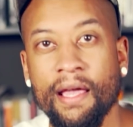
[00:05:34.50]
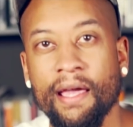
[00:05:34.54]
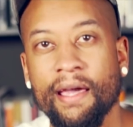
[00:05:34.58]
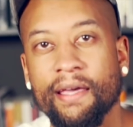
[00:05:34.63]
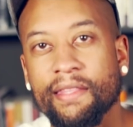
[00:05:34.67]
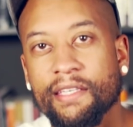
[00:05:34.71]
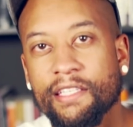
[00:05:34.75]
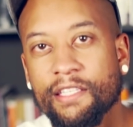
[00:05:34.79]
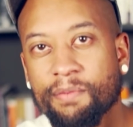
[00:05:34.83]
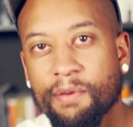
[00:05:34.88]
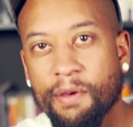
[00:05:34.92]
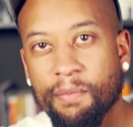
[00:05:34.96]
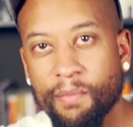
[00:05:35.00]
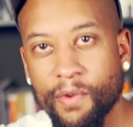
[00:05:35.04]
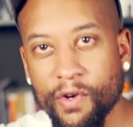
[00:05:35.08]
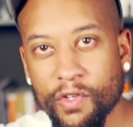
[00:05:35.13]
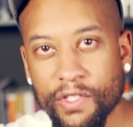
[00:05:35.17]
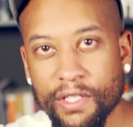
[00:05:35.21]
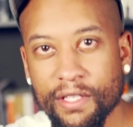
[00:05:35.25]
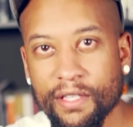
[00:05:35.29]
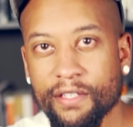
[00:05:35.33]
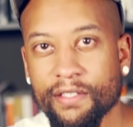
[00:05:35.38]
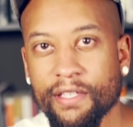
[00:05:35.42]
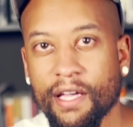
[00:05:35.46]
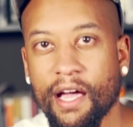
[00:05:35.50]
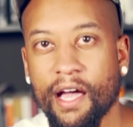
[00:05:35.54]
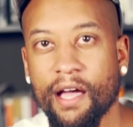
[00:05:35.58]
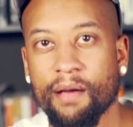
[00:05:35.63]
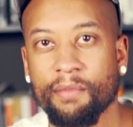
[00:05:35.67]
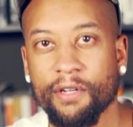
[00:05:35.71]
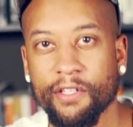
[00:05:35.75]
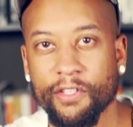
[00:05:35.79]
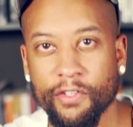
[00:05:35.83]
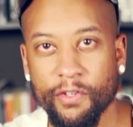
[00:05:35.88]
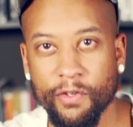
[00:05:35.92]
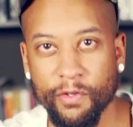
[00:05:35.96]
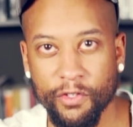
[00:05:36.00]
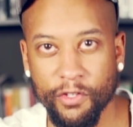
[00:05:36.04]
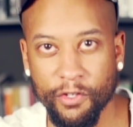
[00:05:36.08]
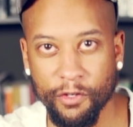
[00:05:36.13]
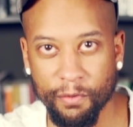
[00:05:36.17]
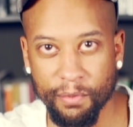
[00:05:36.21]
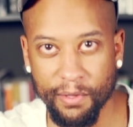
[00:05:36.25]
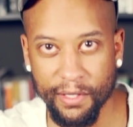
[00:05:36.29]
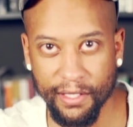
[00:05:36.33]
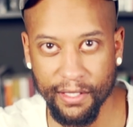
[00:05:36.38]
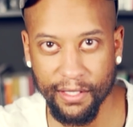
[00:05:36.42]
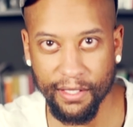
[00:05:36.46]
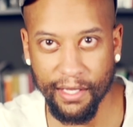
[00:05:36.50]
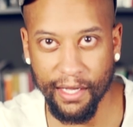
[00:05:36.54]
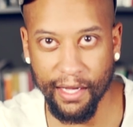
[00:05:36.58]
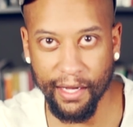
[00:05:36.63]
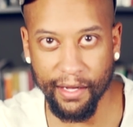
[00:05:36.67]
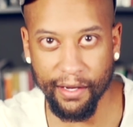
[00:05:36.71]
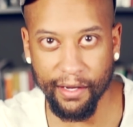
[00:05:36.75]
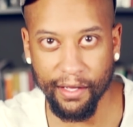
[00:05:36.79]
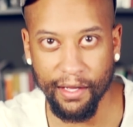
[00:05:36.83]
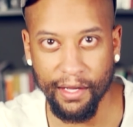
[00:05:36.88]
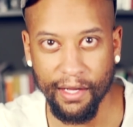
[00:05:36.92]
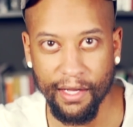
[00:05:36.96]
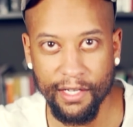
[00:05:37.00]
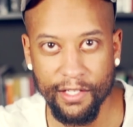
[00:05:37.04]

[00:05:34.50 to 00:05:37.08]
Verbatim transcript: and they spend most of their time on YouTube instead.